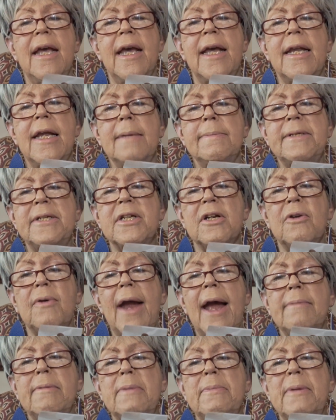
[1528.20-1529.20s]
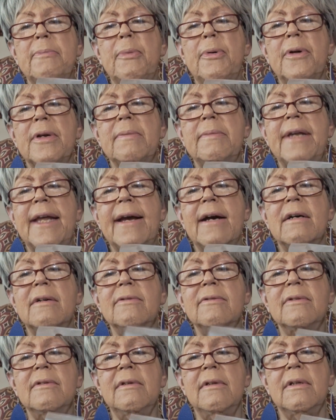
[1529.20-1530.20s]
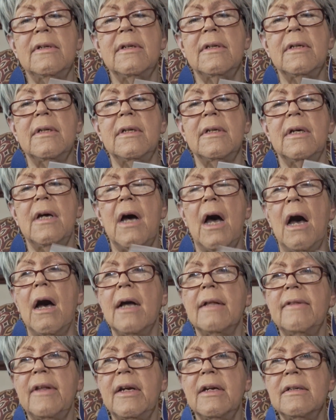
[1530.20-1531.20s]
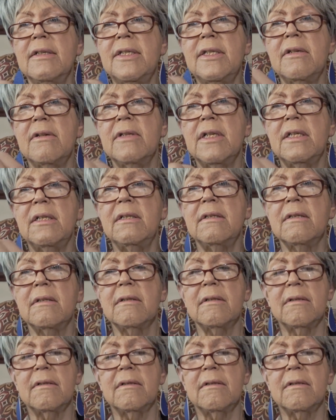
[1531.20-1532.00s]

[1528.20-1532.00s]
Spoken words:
it helps to grab them and put them down on there so that